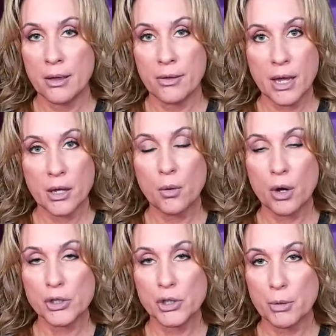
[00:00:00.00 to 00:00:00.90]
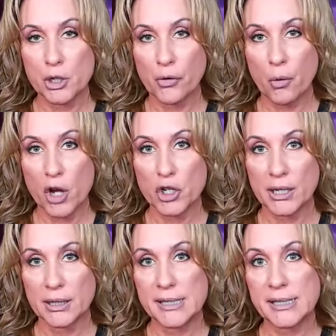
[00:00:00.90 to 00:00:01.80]
Thank you all so much for
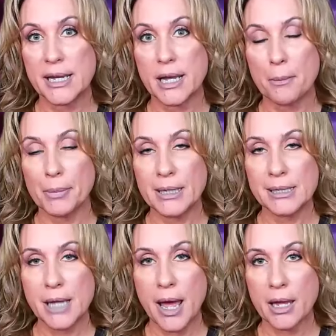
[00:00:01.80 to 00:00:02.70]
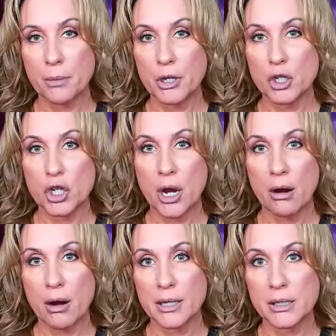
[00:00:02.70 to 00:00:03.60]
watching and listening. Please like, please
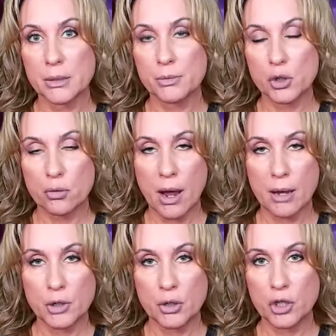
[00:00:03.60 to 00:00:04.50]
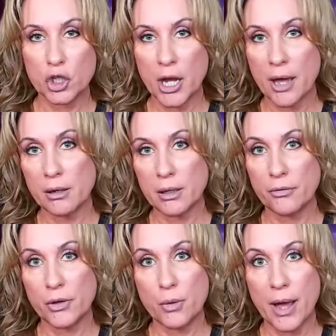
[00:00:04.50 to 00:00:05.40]
share, and subscribe to the channel
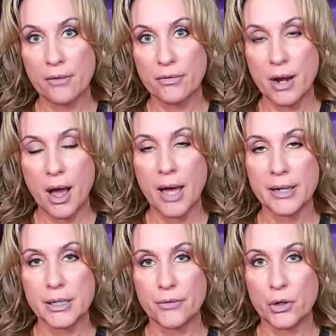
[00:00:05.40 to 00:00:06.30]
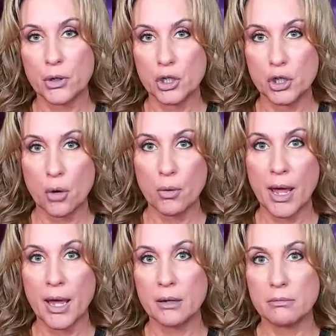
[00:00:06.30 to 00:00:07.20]
if you have not. If you can
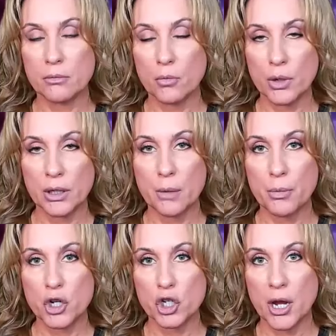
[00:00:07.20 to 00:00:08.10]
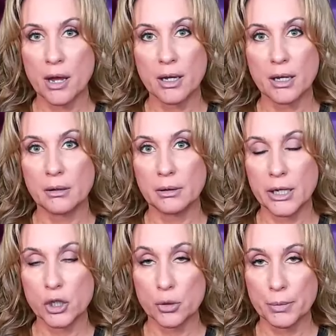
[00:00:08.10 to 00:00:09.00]
donate, really appreciate it.
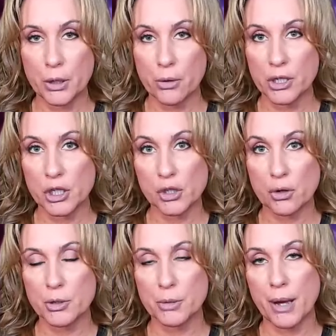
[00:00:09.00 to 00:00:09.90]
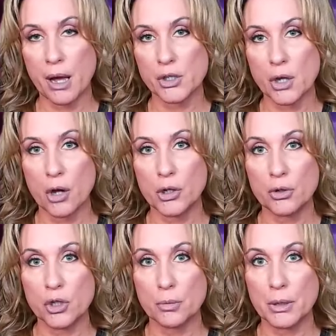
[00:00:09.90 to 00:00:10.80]
Links are below in the description box on
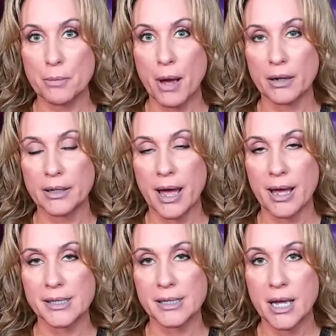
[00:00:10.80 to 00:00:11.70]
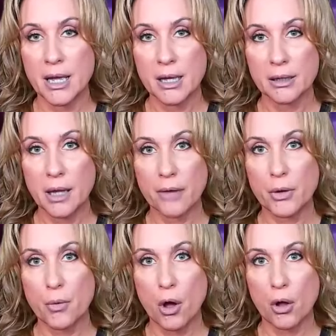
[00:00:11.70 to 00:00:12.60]
YouTube and the podcast. Love
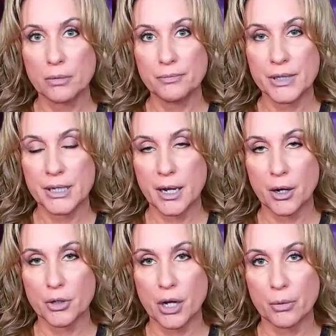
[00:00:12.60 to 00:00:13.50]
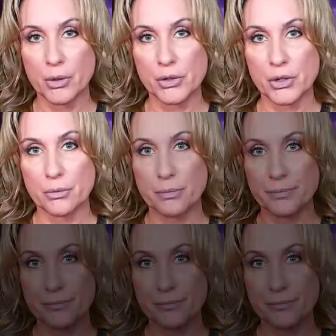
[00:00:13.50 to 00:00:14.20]
you all. Take care. Talk with you soon.